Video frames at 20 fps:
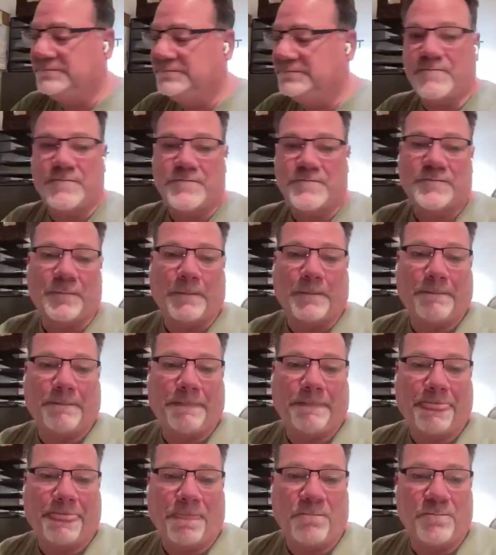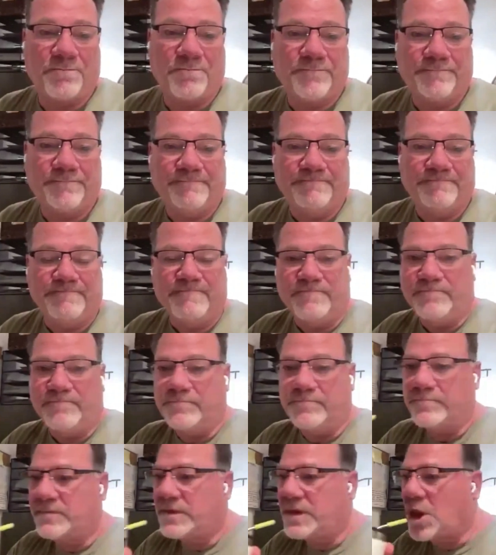I love it. And I got you guys,
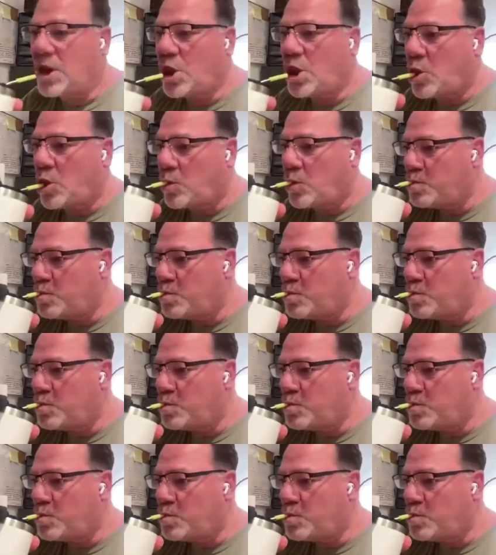you didn't get